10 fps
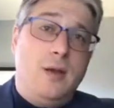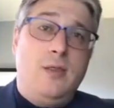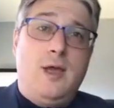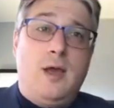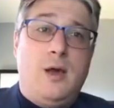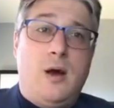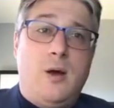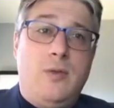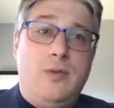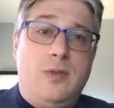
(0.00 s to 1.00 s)

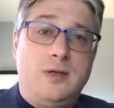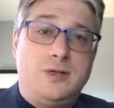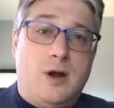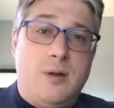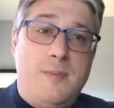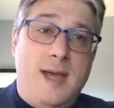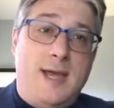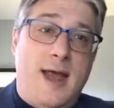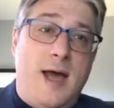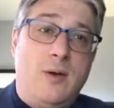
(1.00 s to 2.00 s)
they start
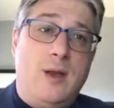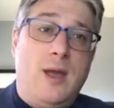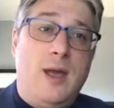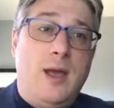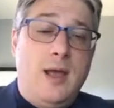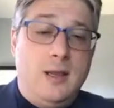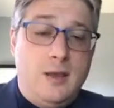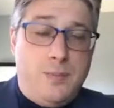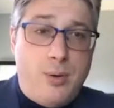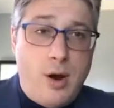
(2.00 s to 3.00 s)
making out in
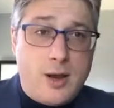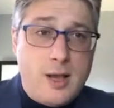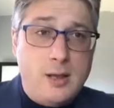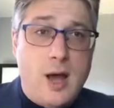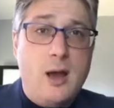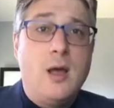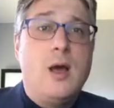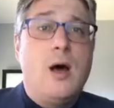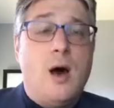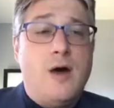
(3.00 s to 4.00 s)
the parking lot
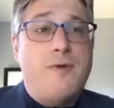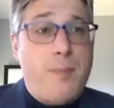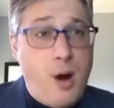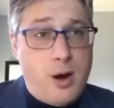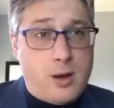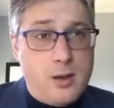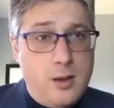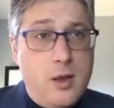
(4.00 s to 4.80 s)
of a park.